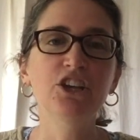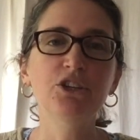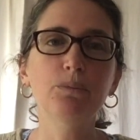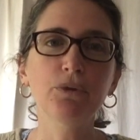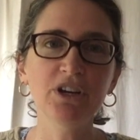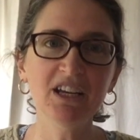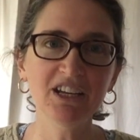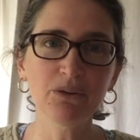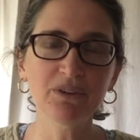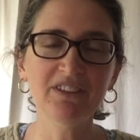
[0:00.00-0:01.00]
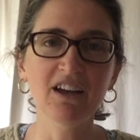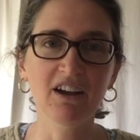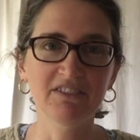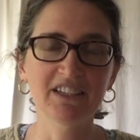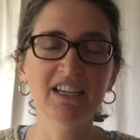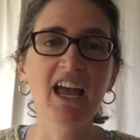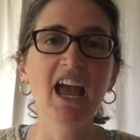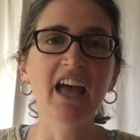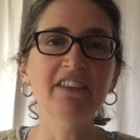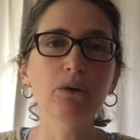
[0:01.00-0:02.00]
You preheat it with the oven,
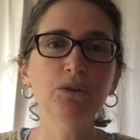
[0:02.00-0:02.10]
and then